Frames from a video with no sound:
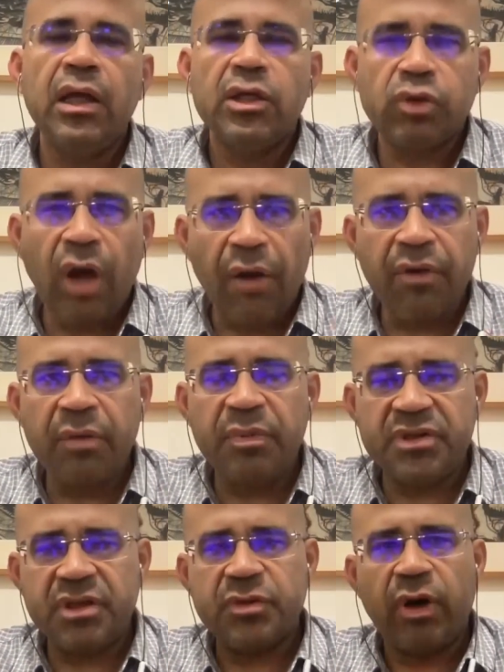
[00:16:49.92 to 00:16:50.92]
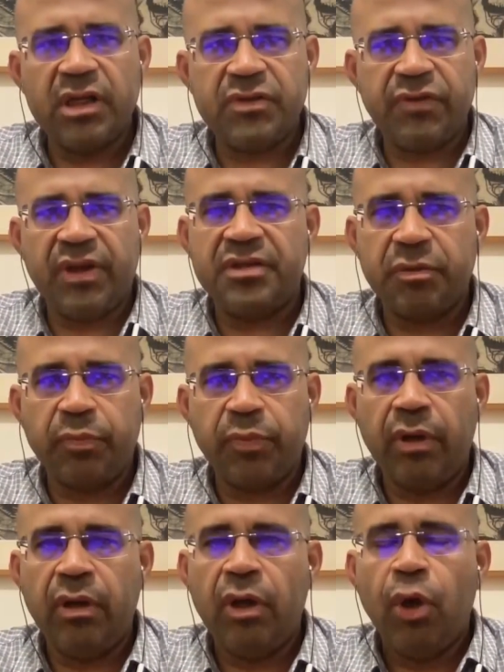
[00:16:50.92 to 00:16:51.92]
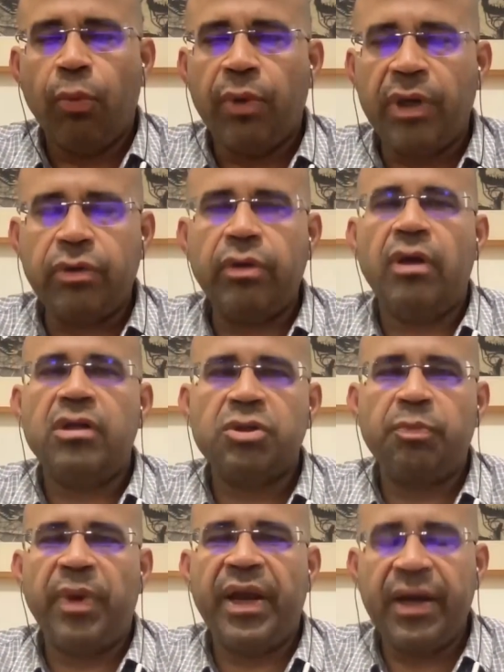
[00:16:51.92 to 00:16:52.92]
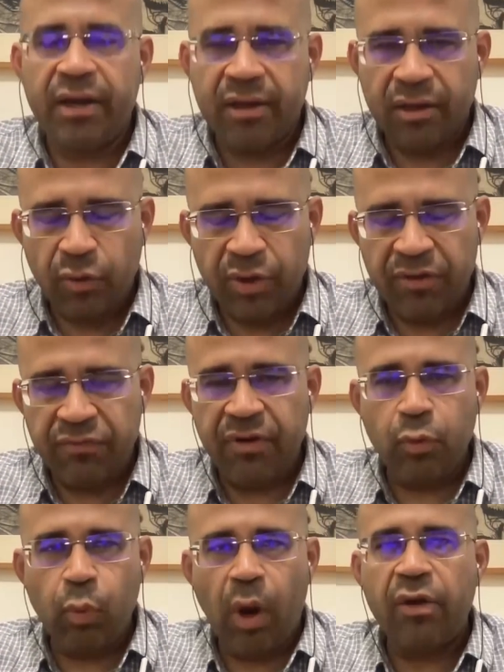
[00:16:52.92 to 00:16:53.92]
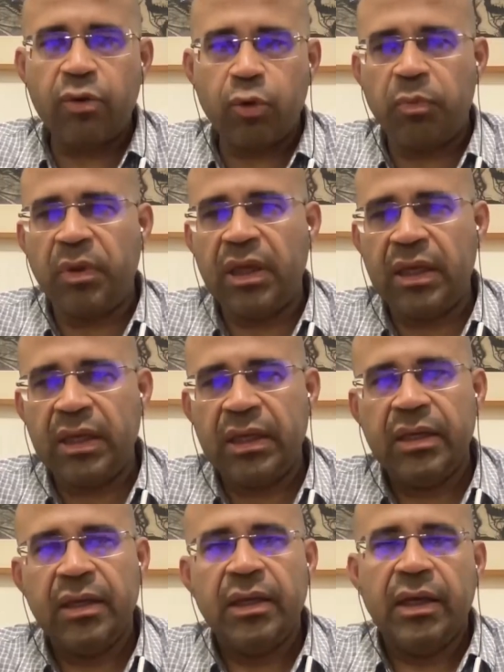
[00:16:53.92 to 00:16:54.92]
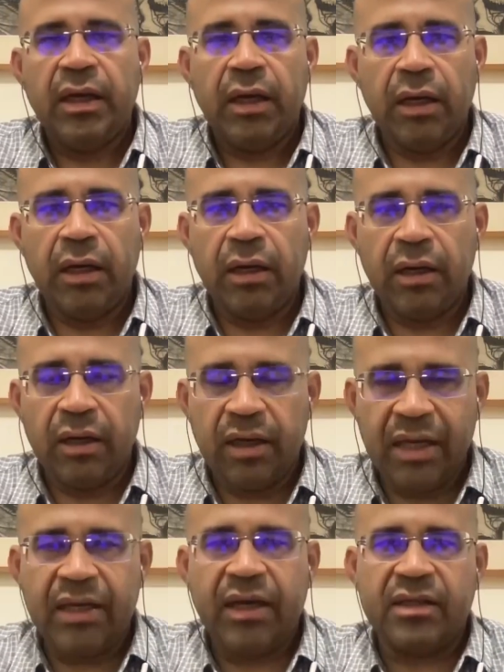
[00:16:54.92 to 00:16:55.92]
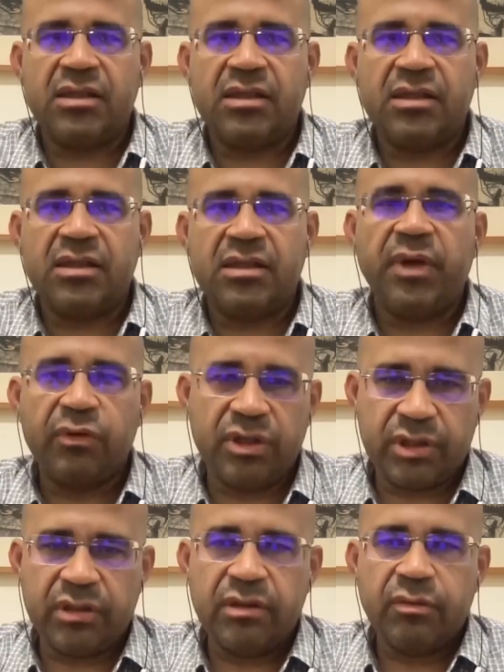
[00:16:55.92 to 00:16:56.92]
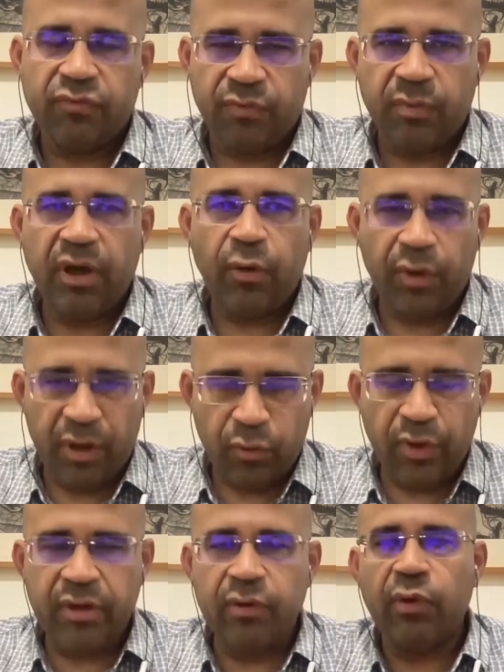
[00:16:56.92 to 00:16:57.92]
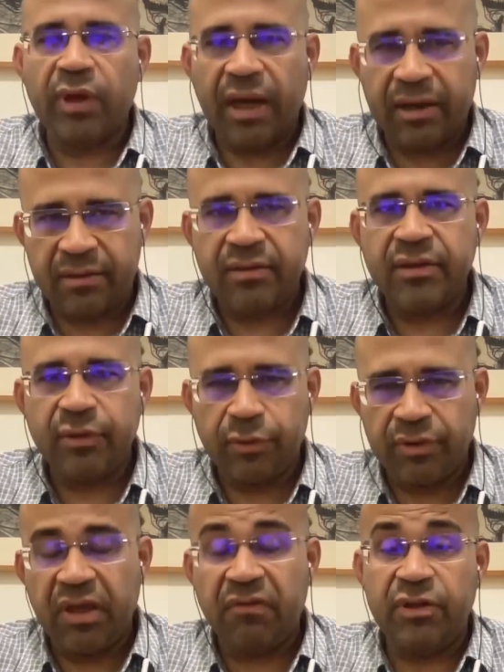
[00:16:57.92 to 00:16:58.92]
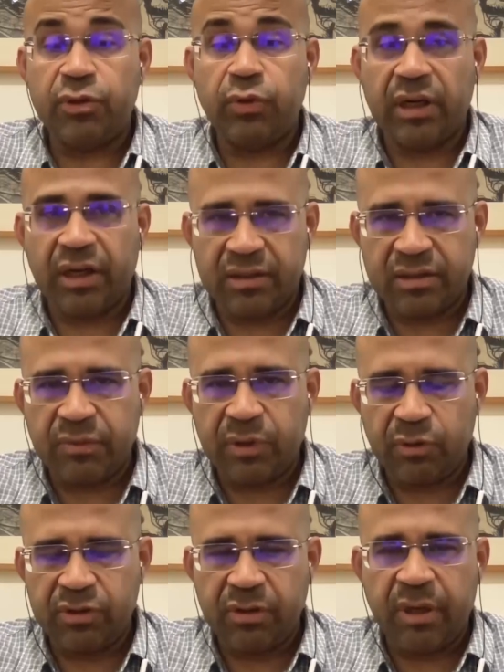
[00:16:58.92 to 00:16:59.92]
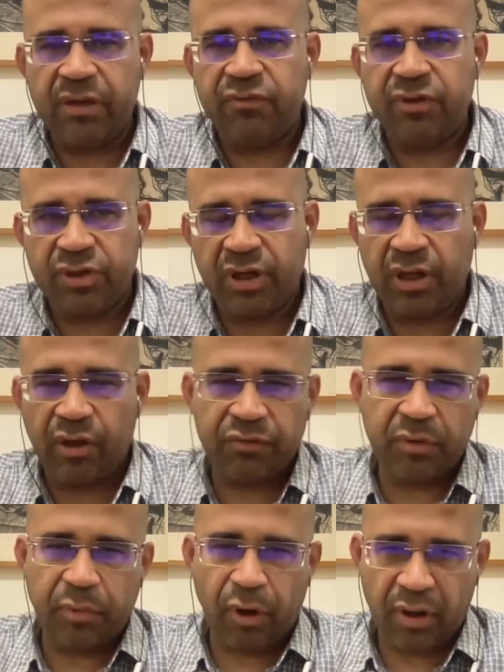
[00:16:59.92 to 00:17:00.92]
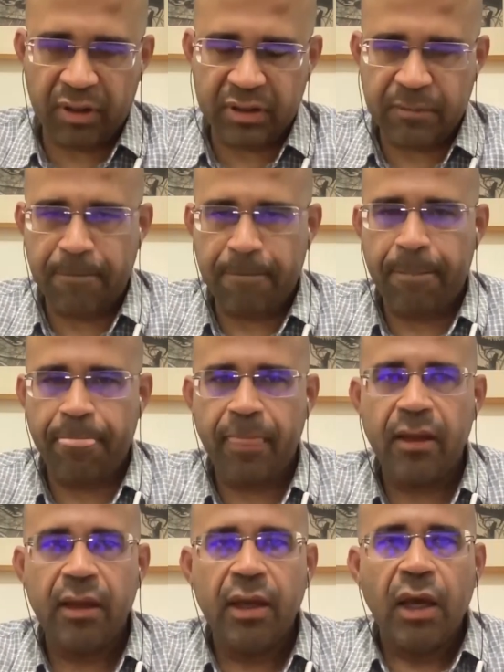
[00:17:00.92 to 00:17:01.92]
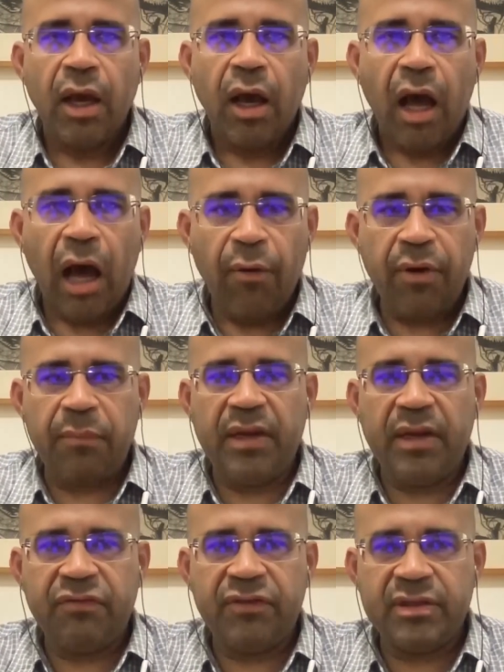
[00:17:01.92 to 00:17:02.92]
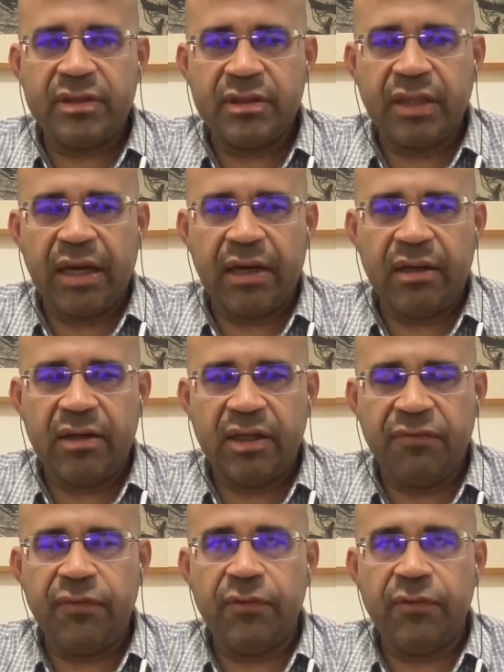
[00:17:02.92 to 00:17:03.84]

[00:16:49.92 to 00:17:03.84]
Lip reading: So our business model is very simple. We do not spend even 1 rupee in customer acquisition when you look at, the eventual customer who is the beneficiary of the product. Our belief is that if